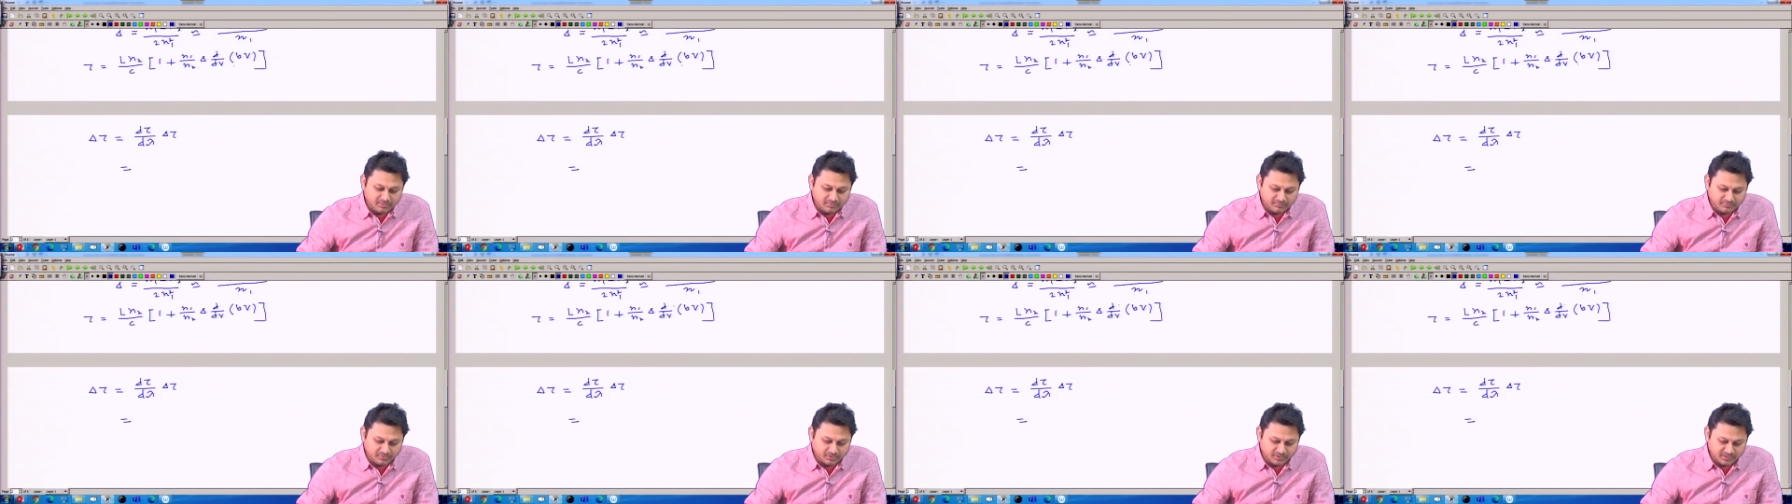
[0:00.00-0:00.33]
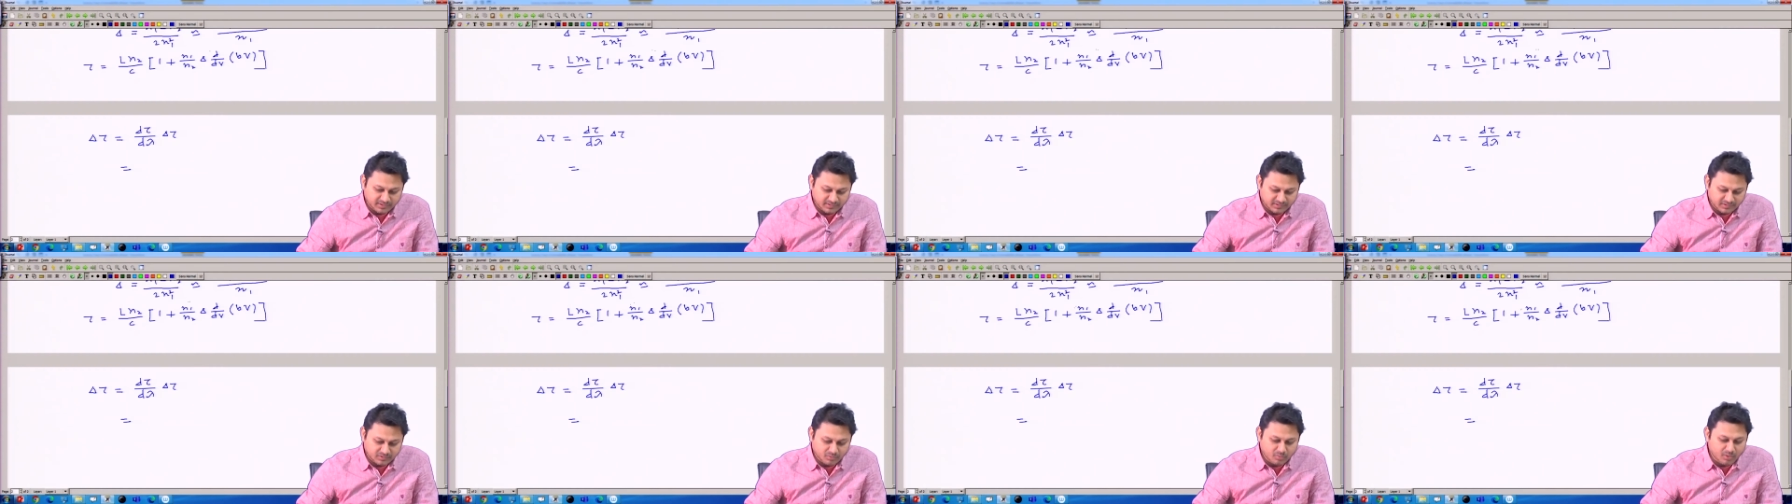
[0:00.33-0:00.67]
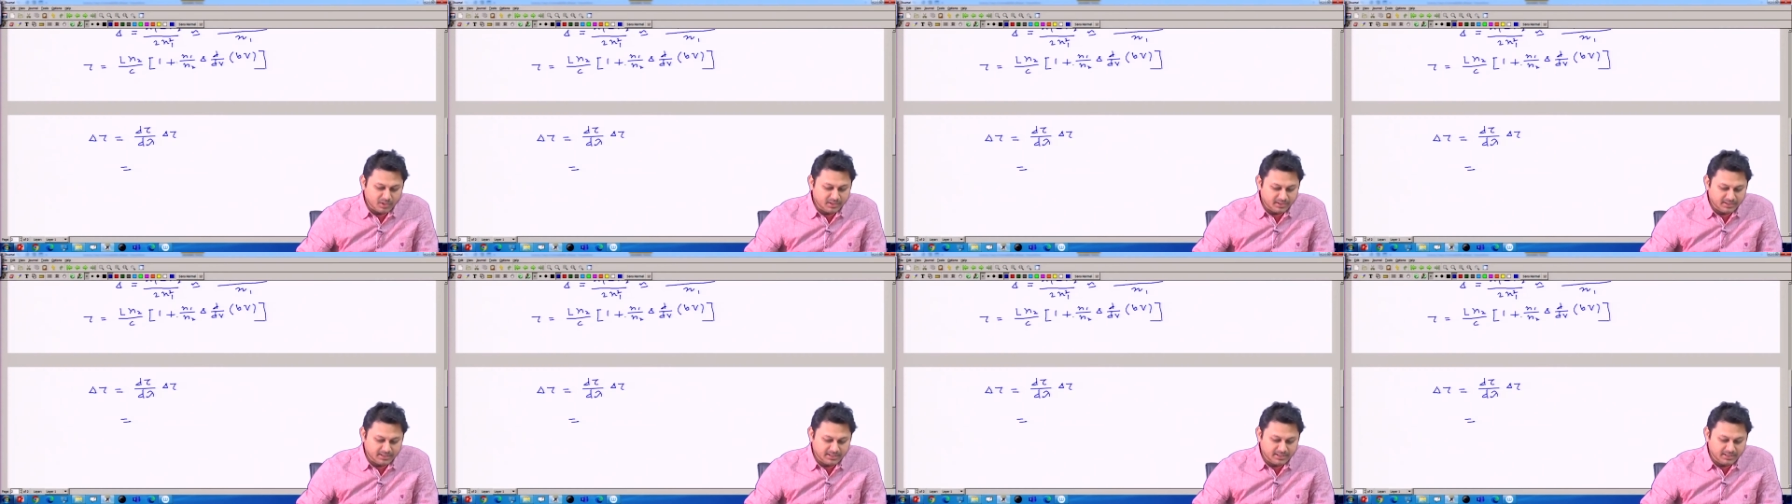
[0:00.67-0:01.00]
for this
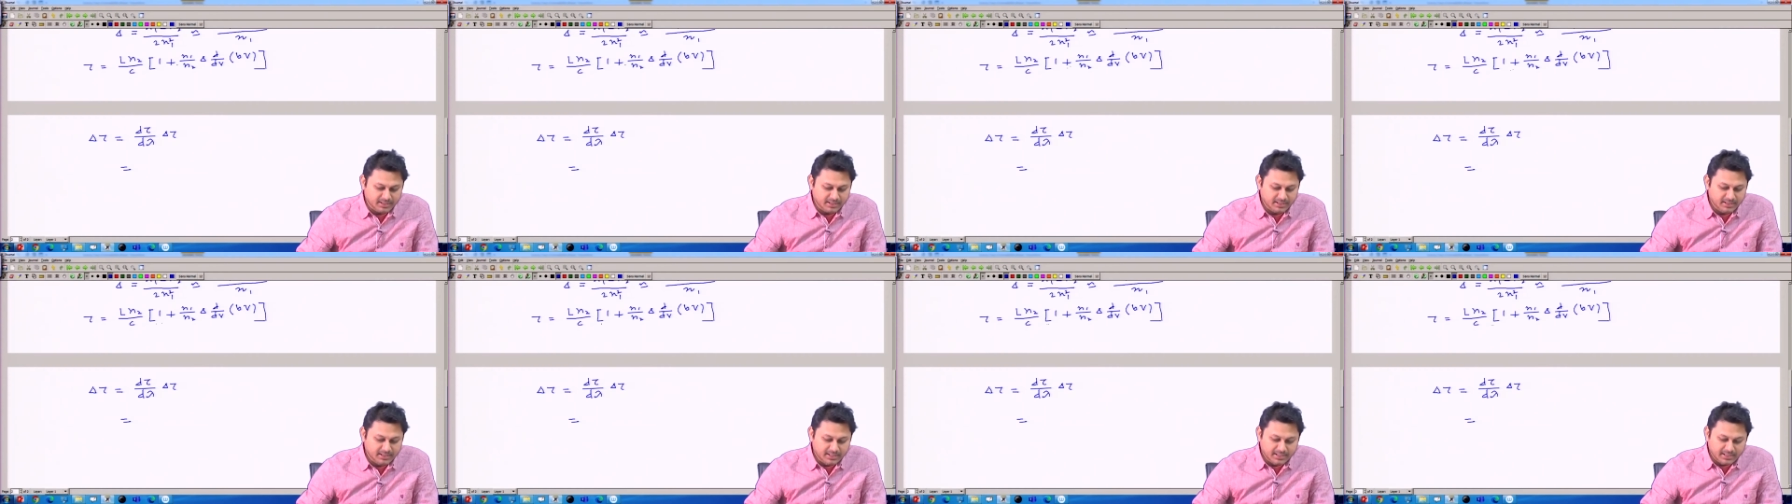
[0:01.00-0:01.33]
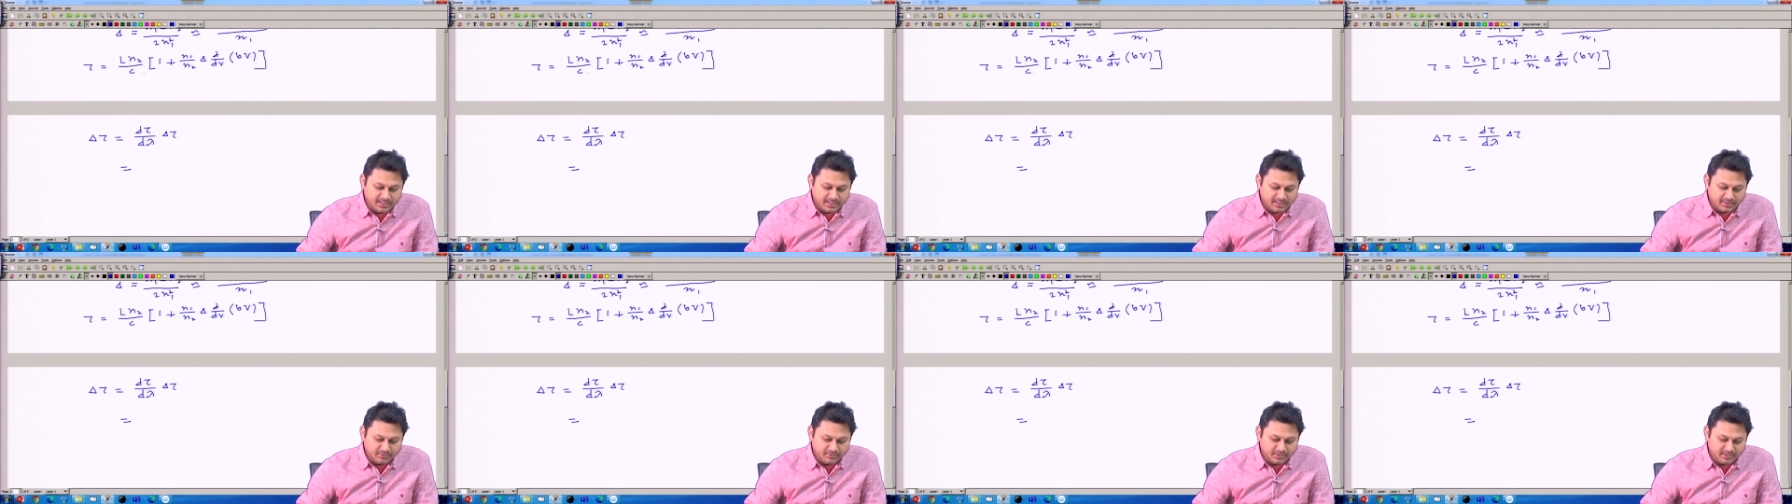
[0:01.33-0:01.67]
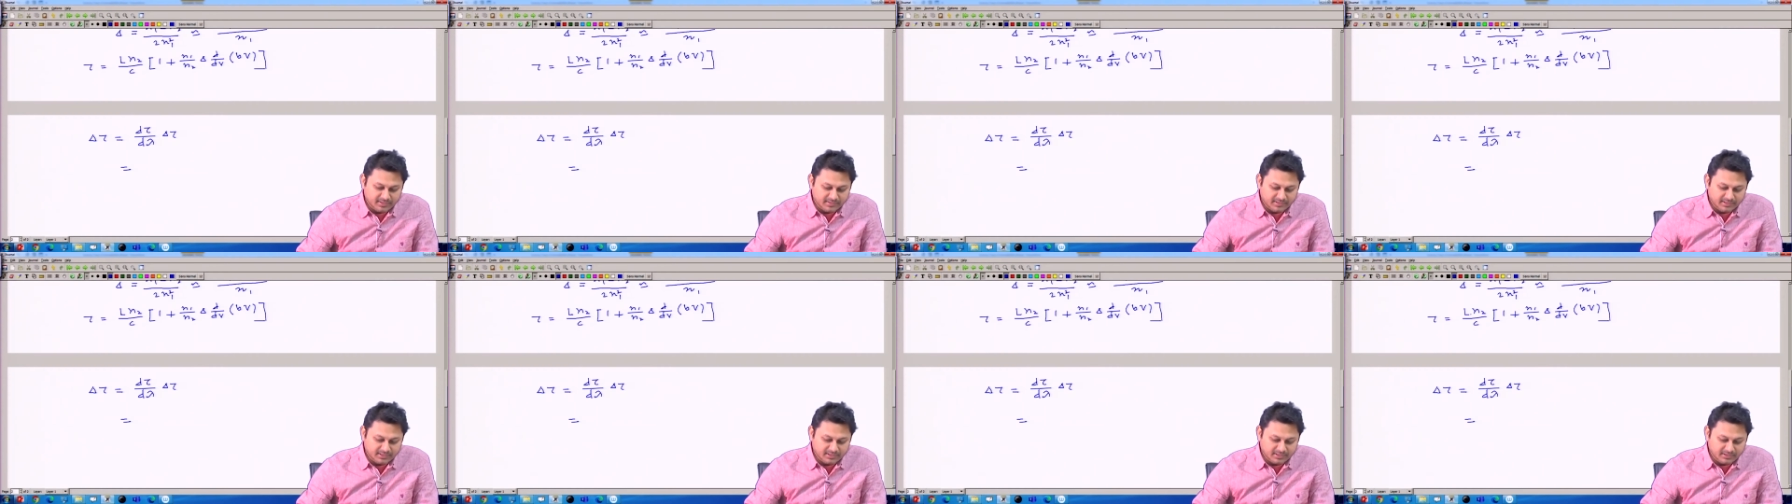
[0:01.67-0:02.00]
quantity you
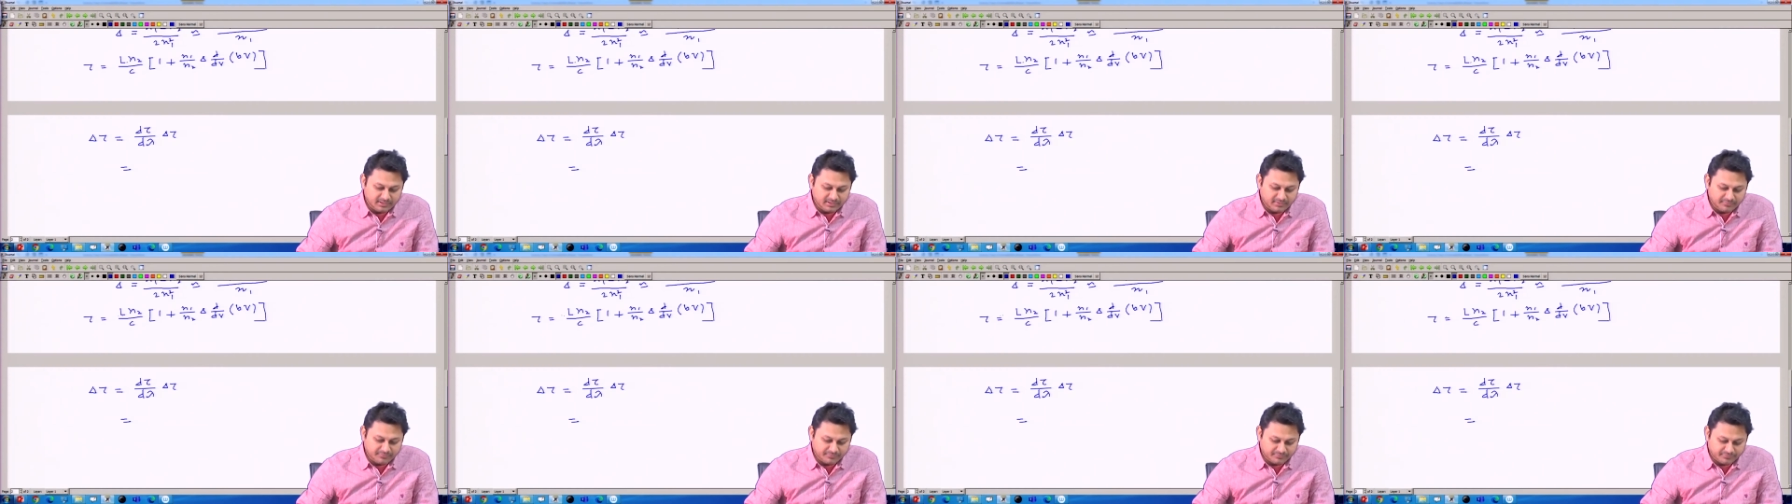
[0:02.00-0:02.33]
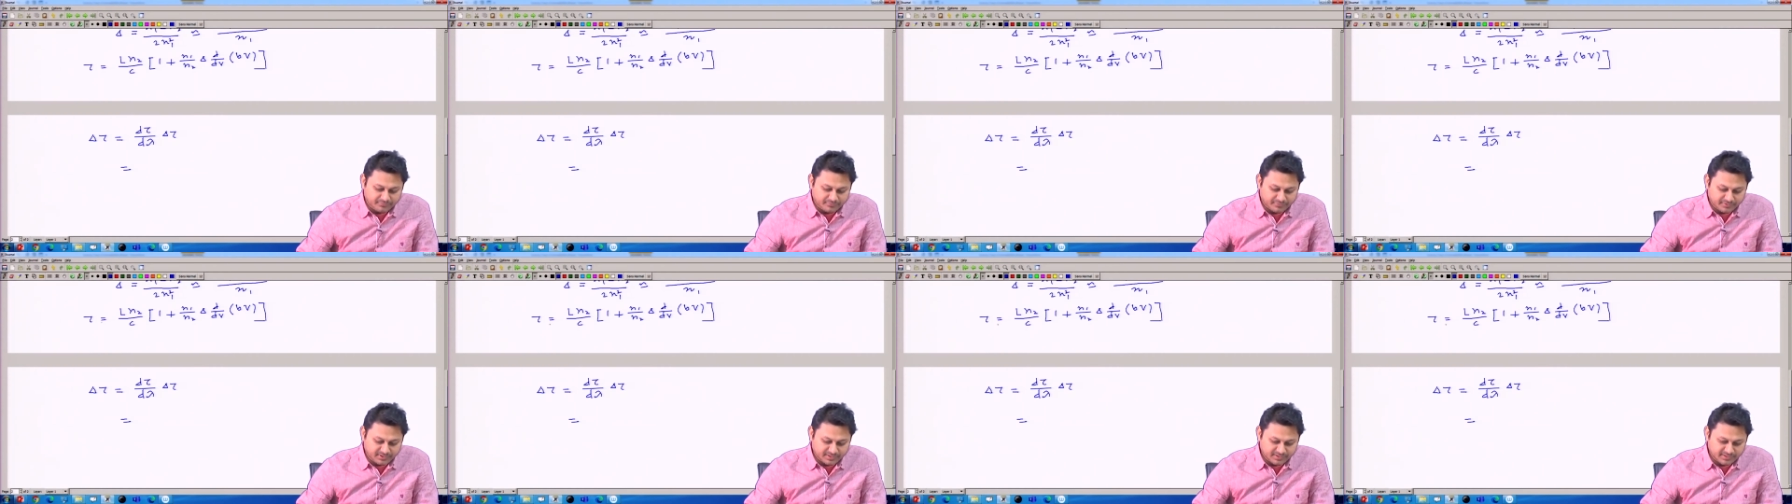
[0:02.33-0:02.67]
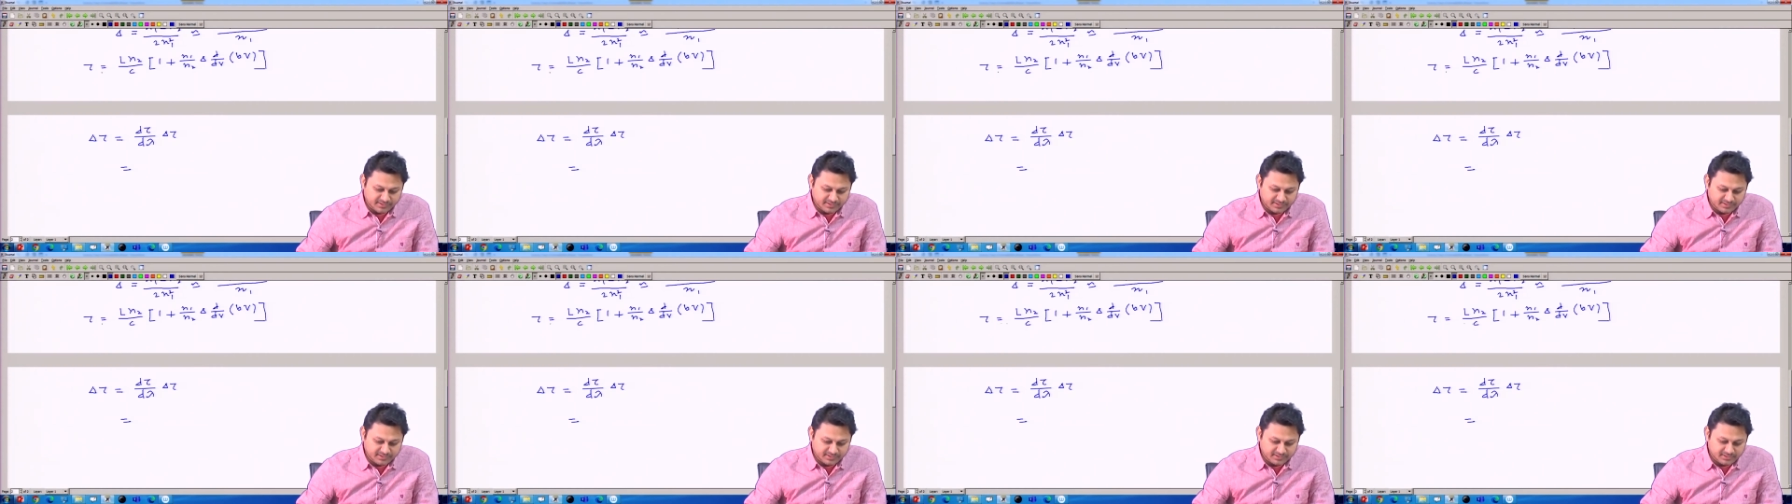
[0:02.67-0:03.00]
can see that the
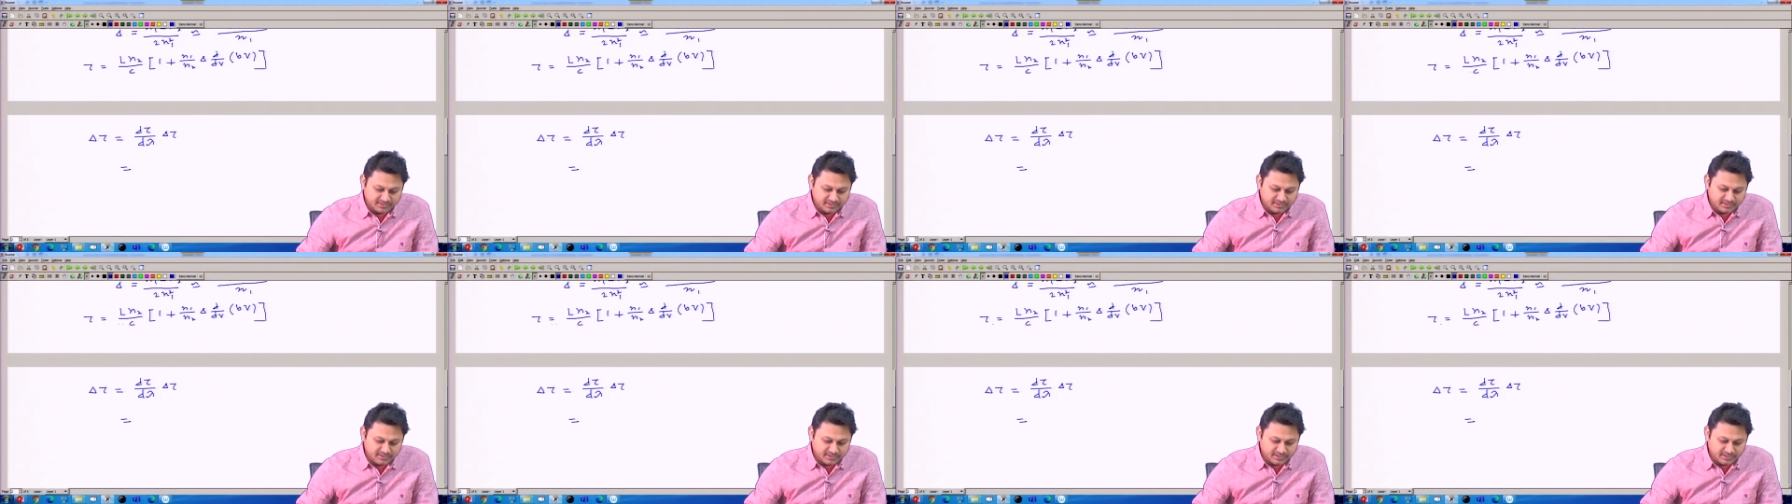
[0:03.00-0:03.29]
first